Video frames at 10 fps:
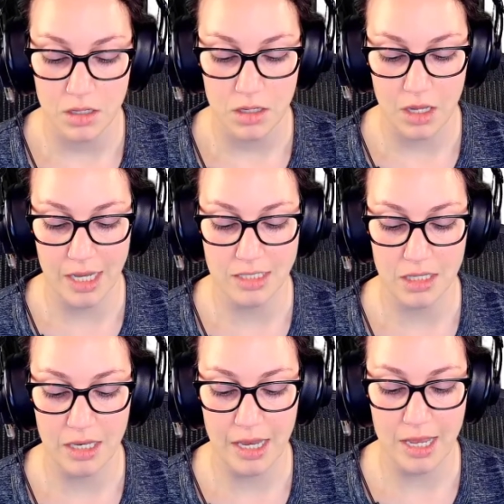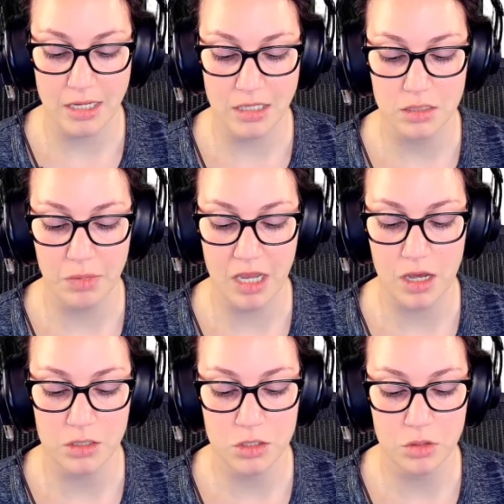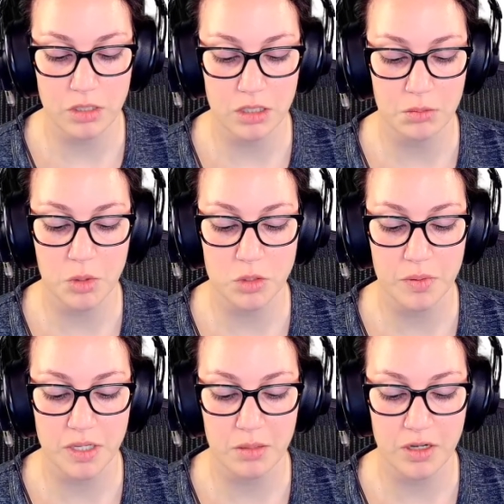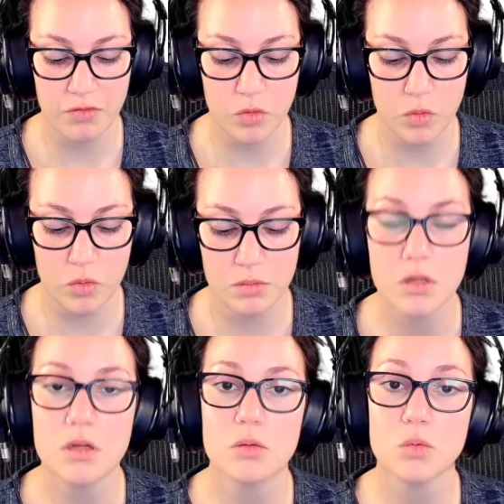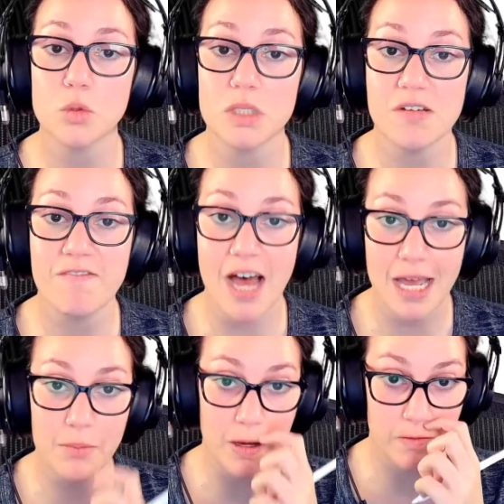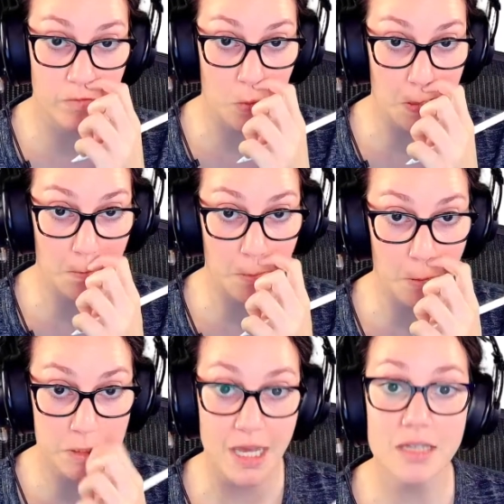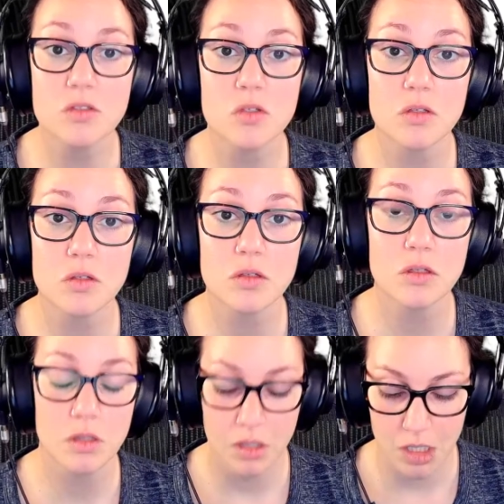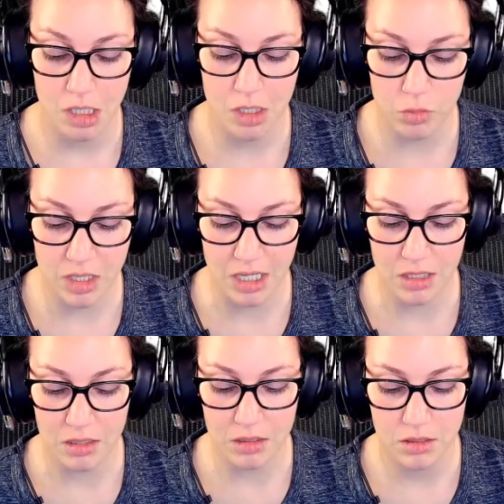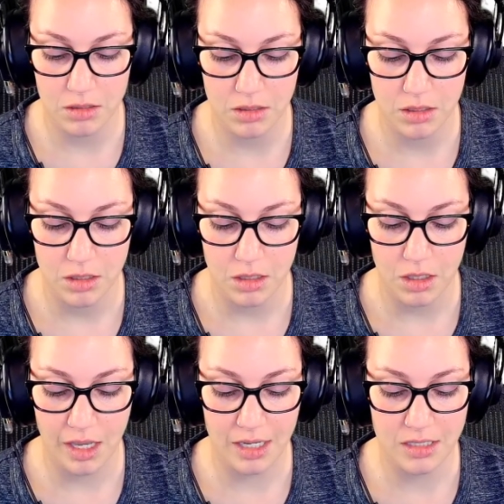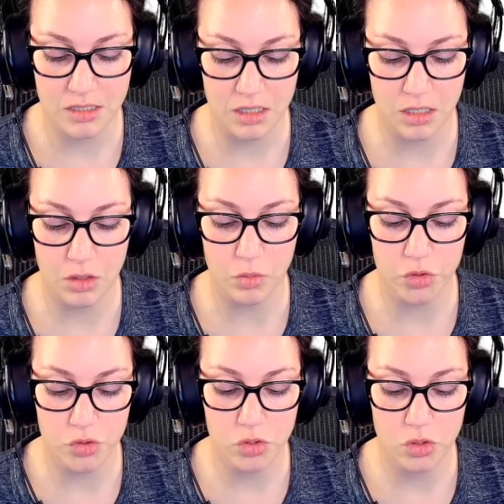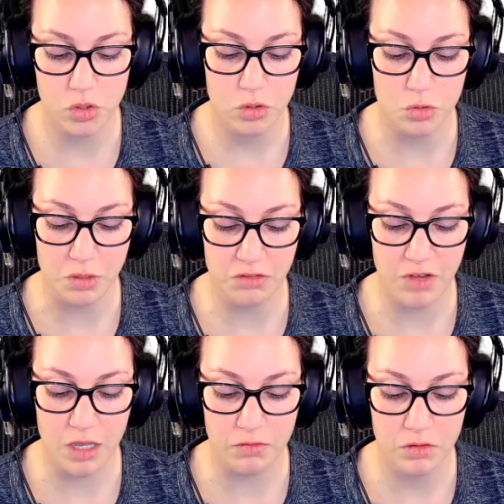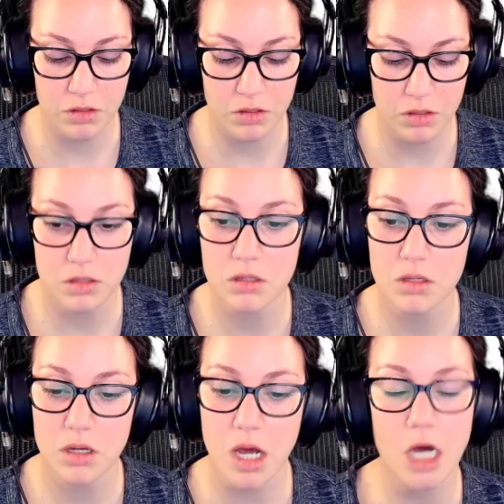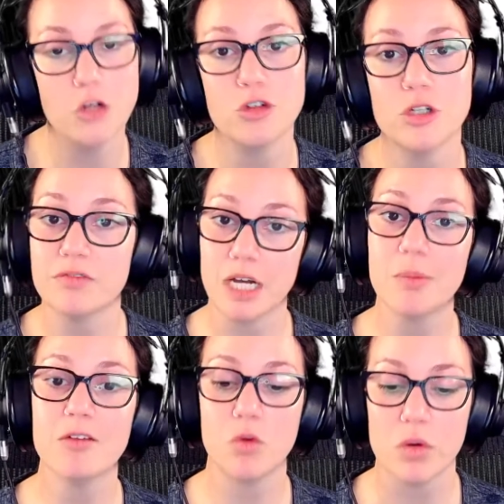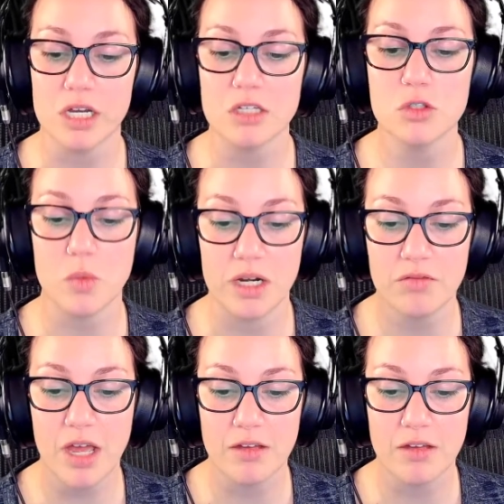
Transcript: Isolate x by undoing the multiplied by 4. So we divide by 4 on both sides. And we get x equals 25. 100 divided by 4 is 25.